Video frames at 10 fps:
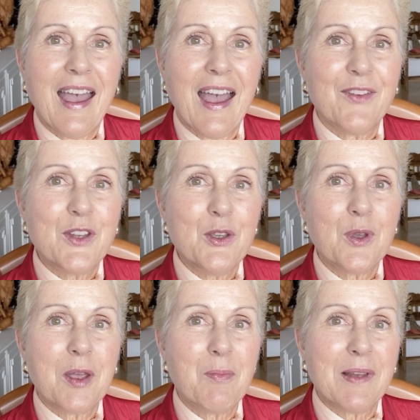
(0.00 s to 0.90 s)
After you
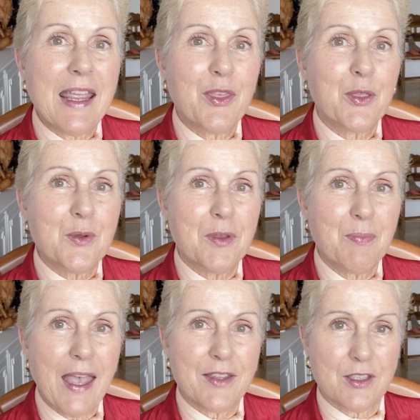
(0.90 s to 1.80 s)
can play through the
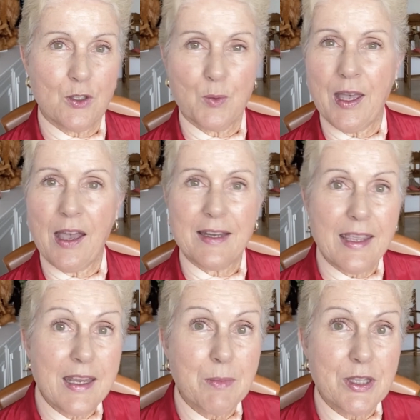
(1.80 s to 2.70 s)
passage without
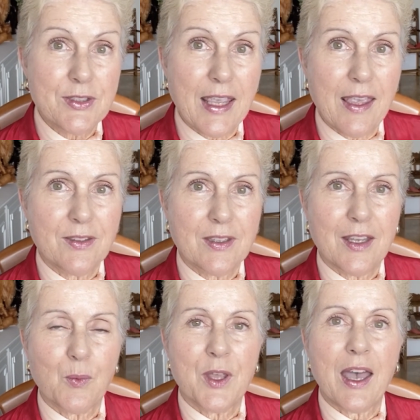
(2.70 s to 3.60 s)
any mistakes
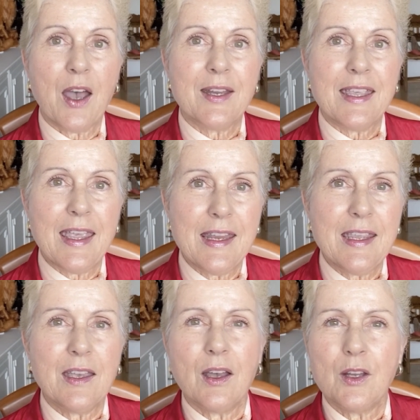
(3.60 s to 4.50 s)
and without
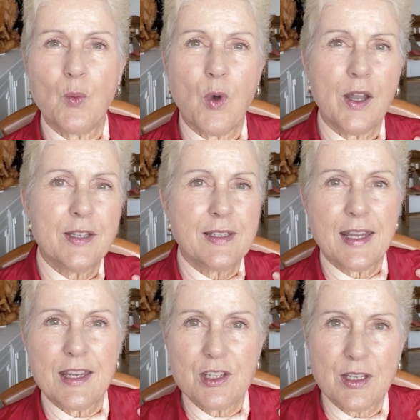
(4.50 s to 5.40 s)
any unwanted
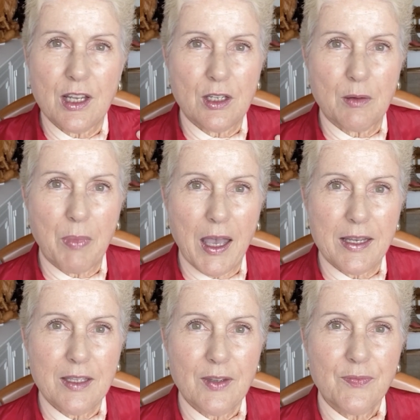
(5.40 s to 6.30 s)
tension in your
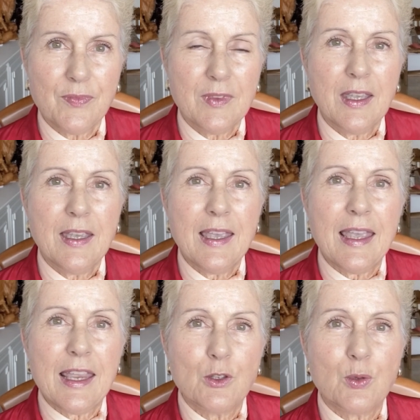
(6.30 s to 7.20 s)
body,
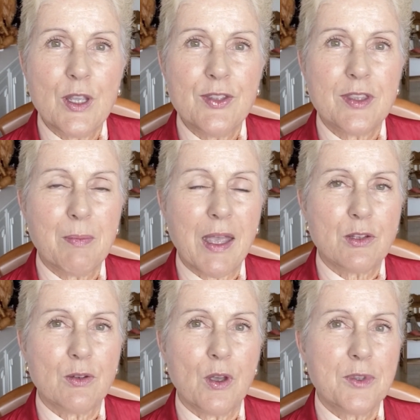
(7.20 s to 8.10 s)
increase the
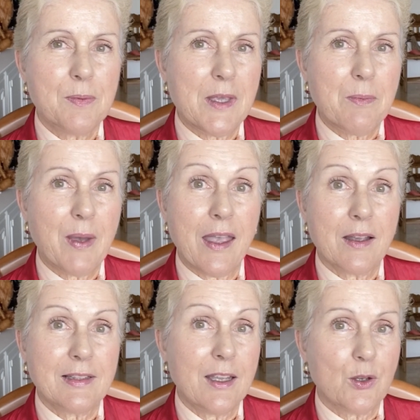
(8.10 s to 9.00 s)
metronome speed by a
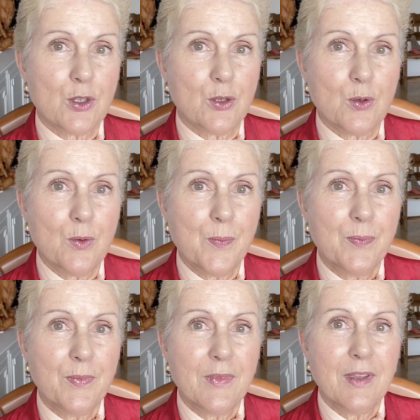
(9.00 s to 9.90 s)
click or 2
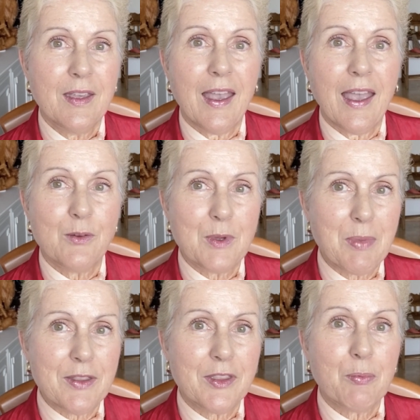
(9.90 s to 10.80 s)
and
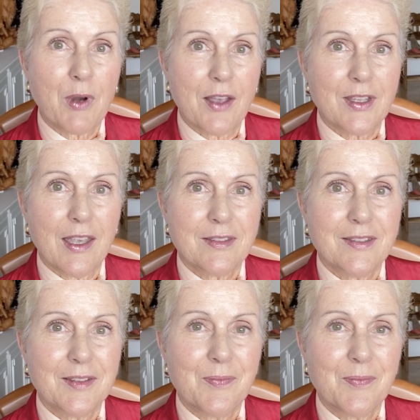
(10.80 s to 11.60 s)
repeat the process.